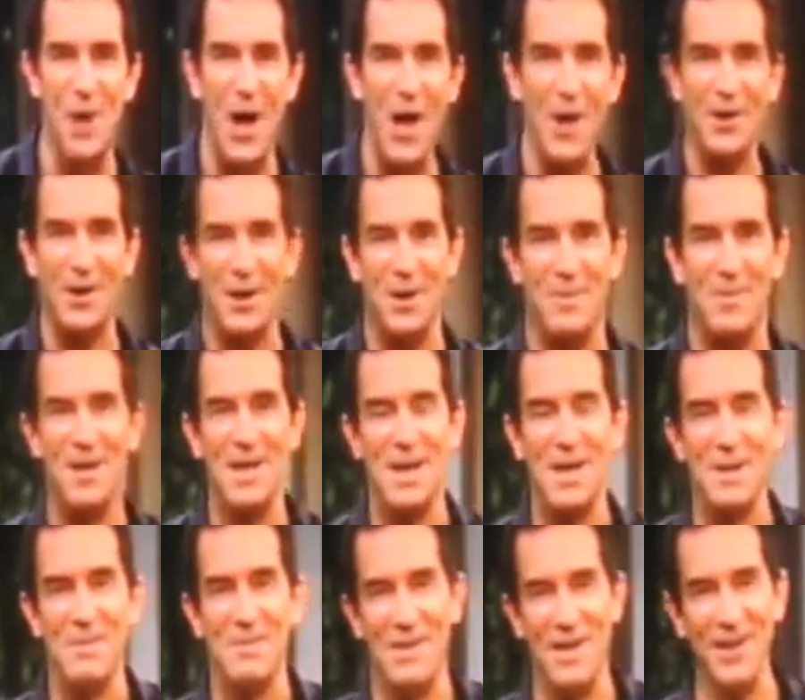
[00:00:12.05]
welcome
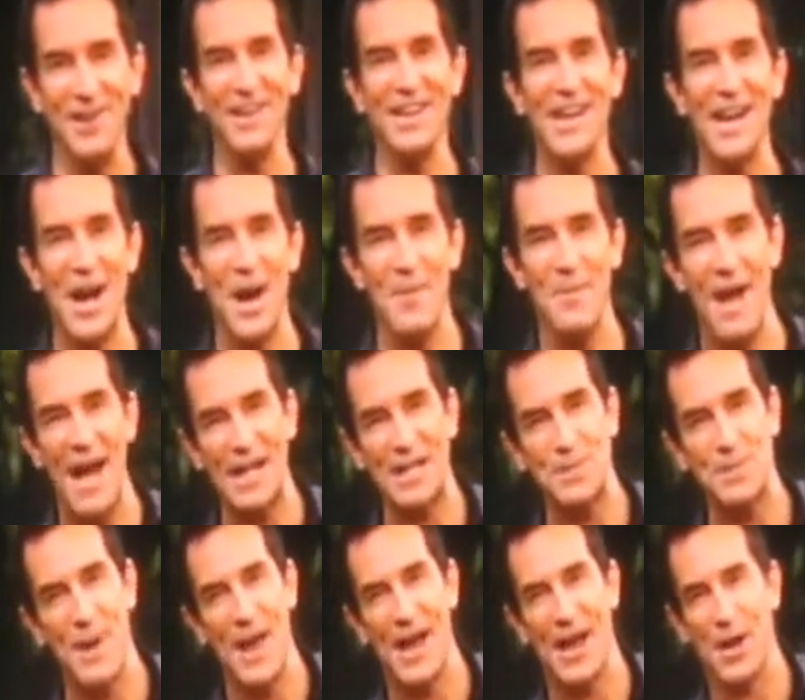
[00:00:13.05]
millionaire
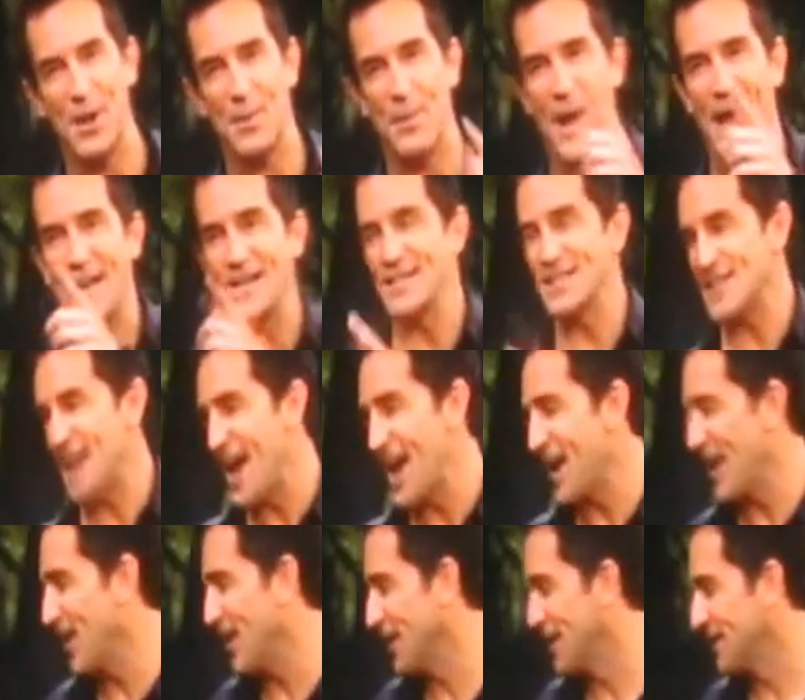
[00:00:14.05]
matchmaker Patti
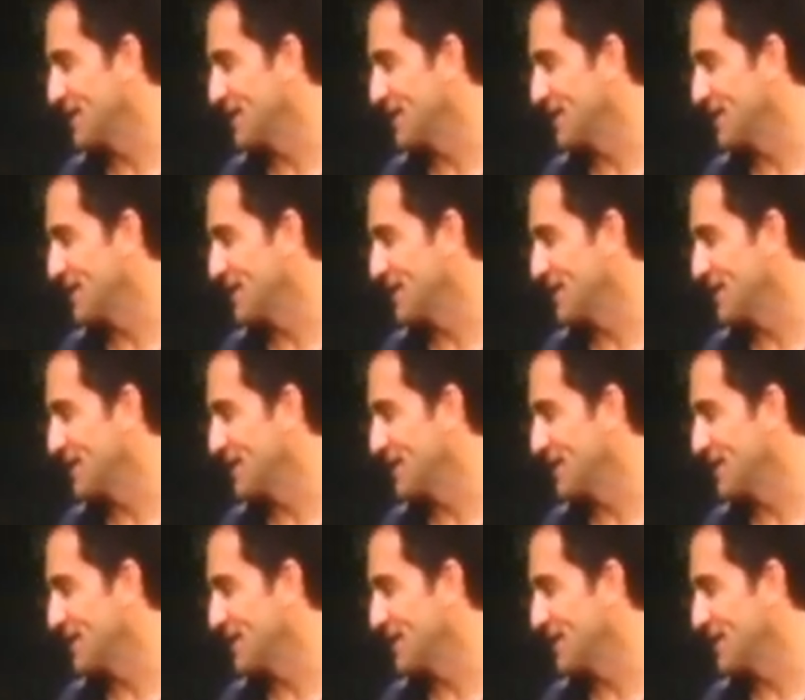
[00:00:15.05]
Stanger.